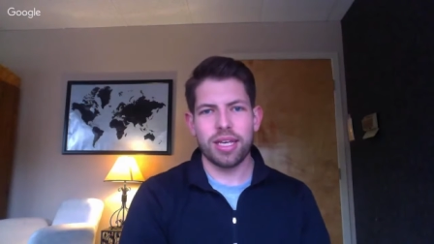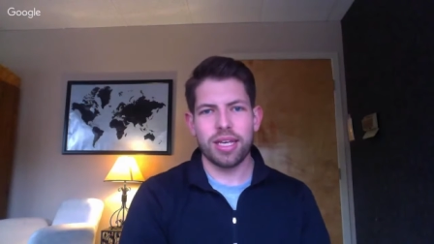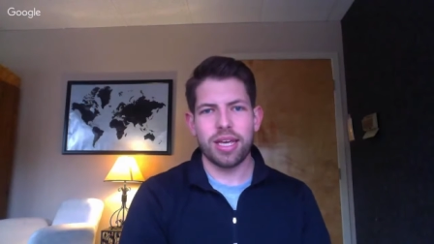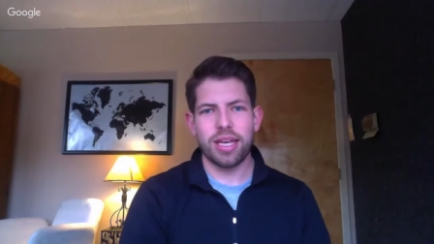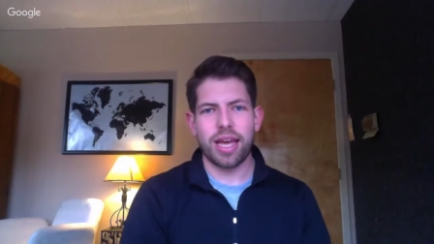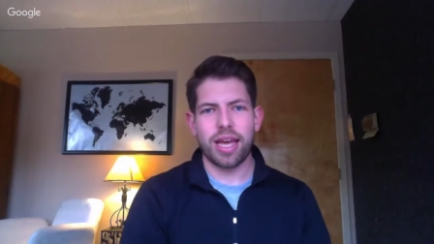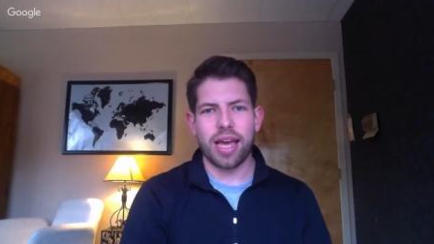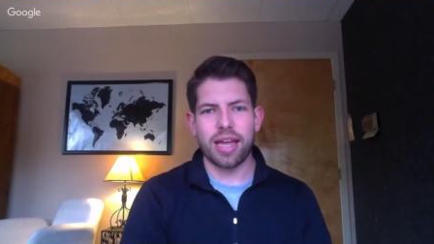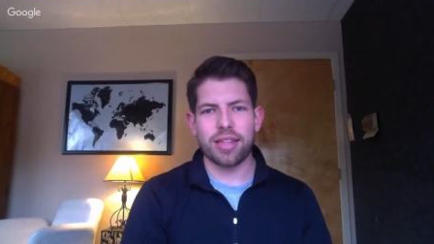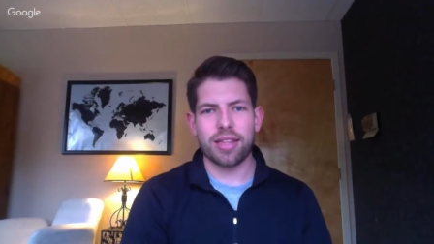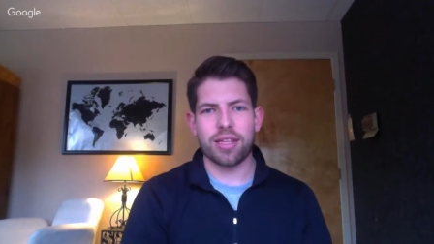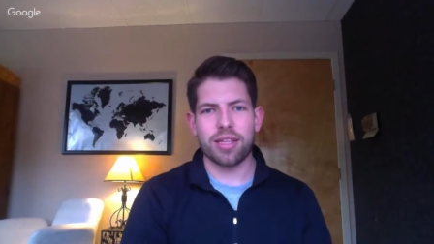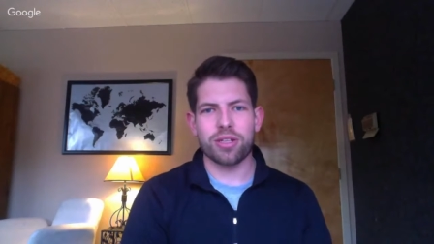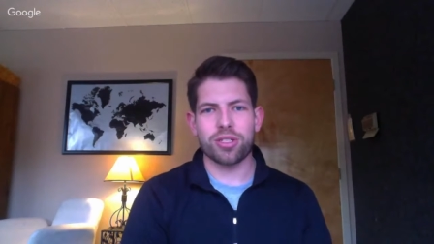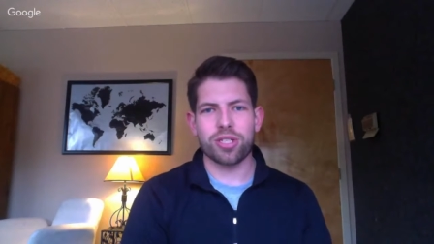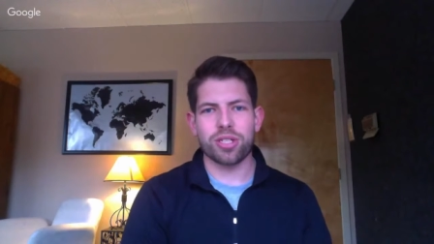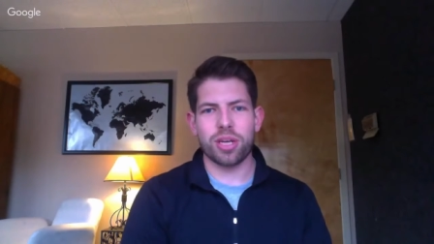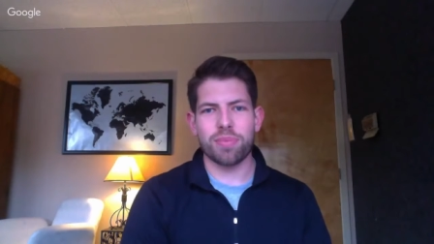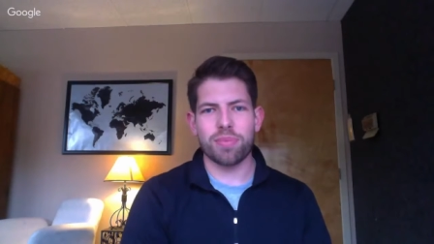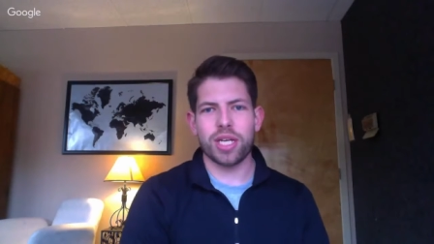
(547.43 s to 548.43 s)
And there's
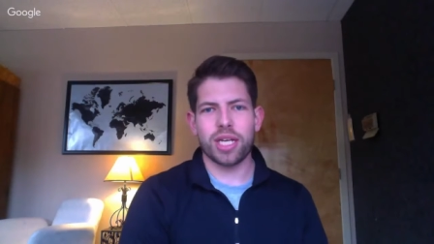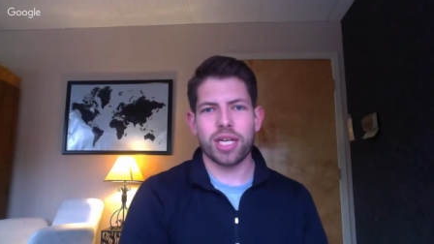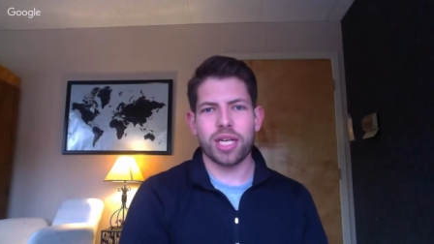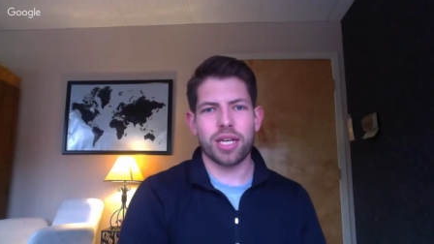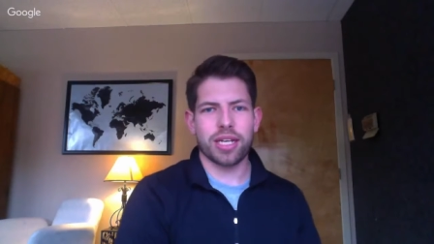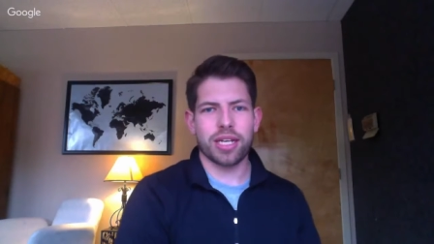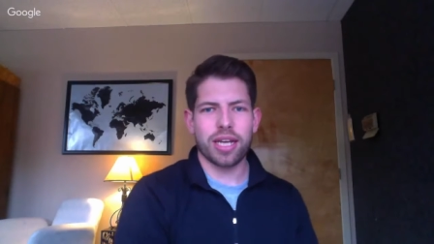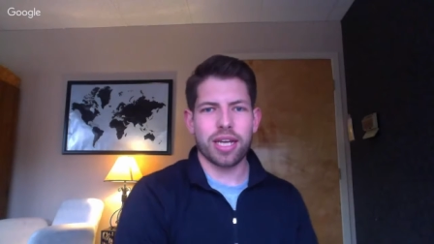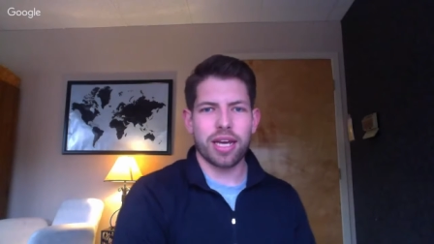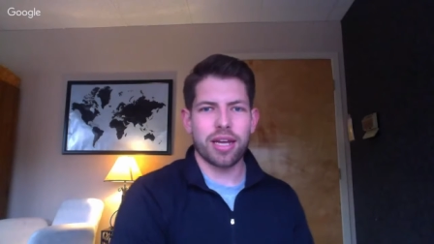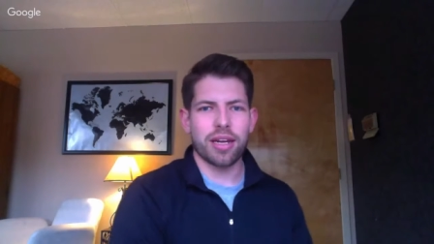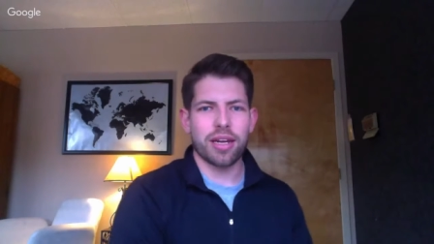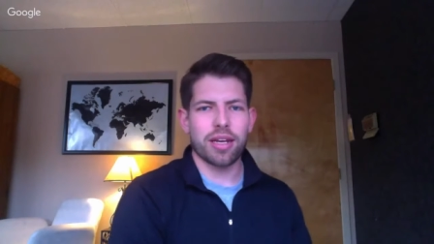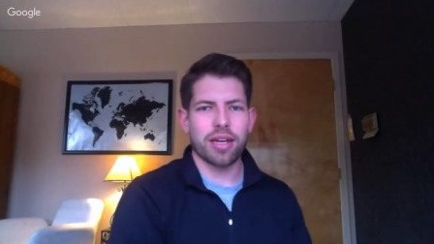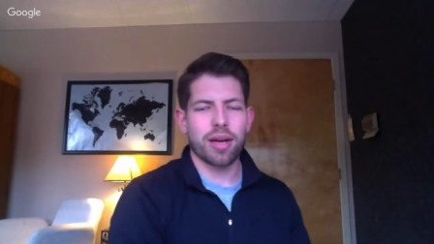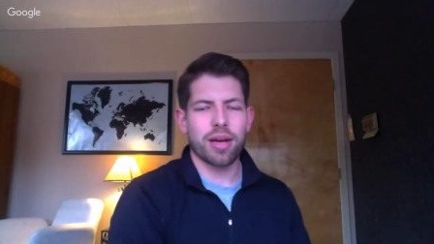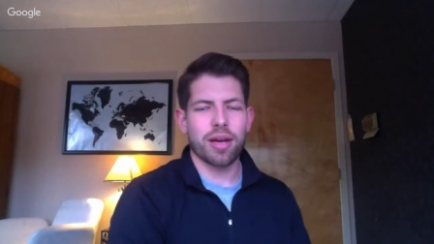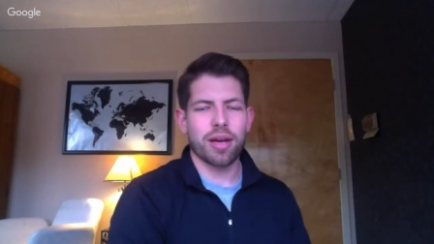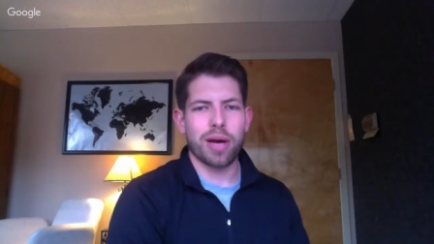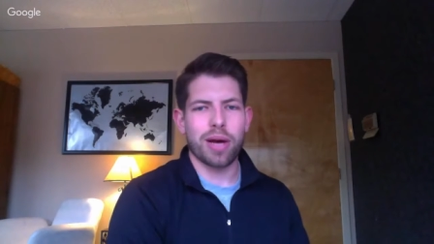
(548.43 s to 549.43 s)
something, again,
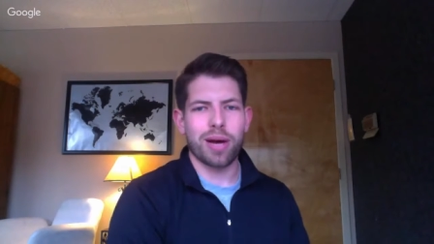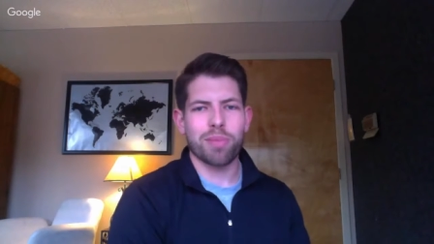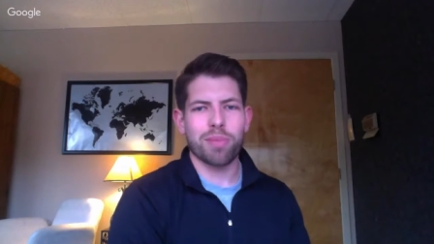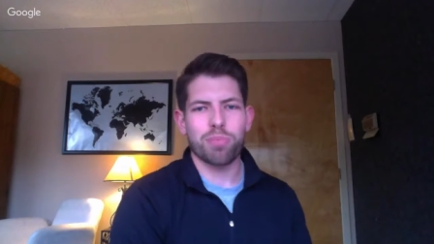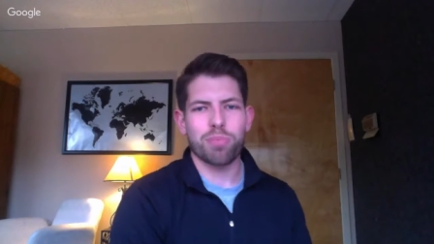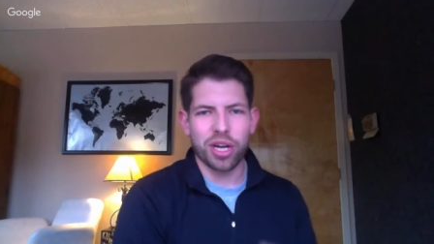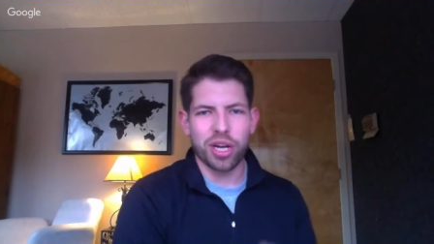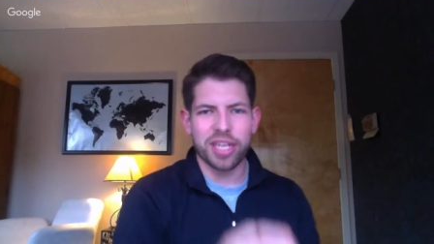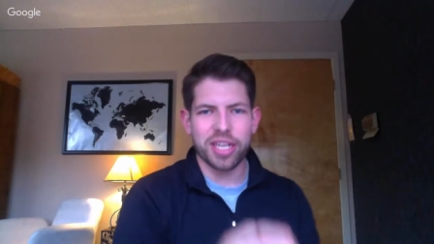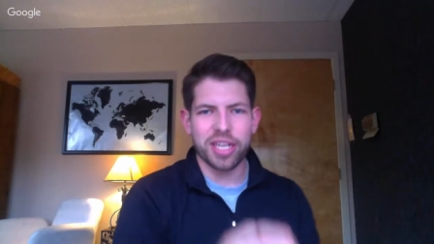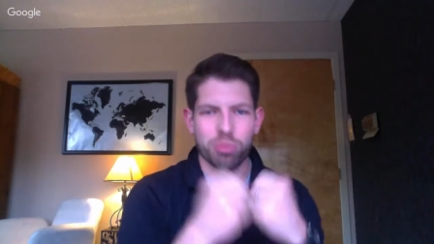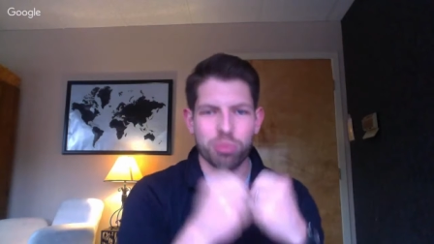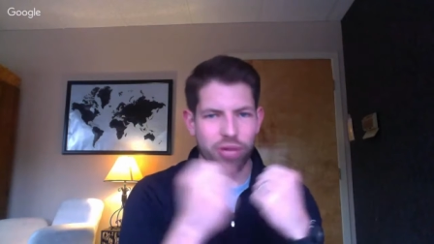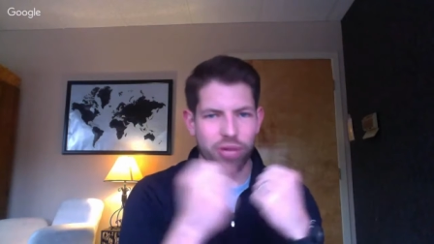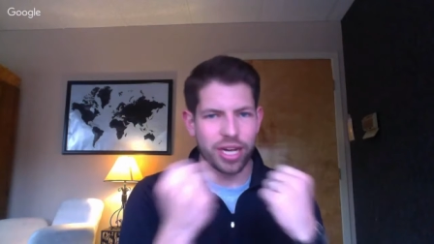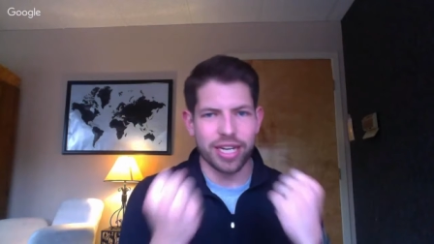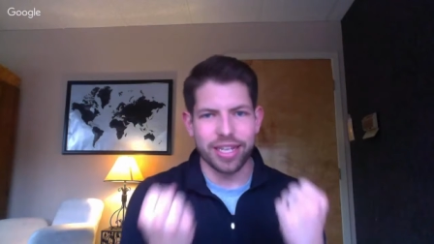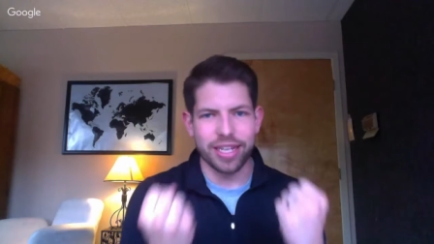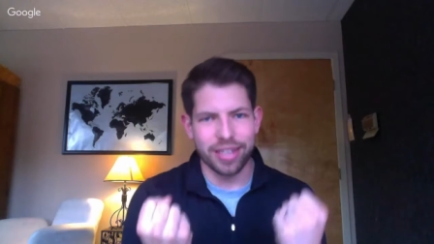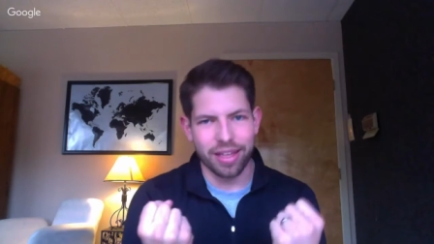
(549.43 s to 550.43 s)
about breaking bread
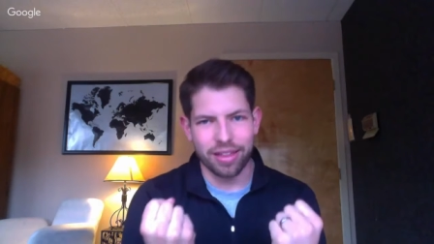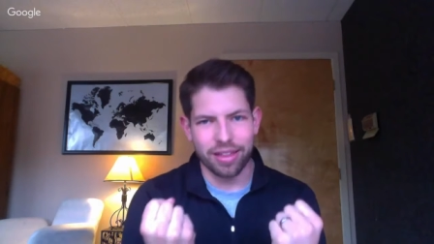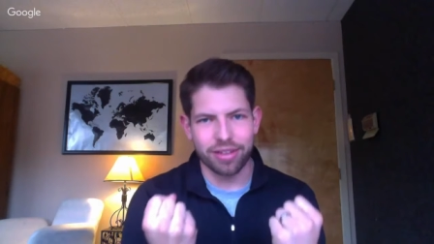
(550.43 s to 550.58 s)
together.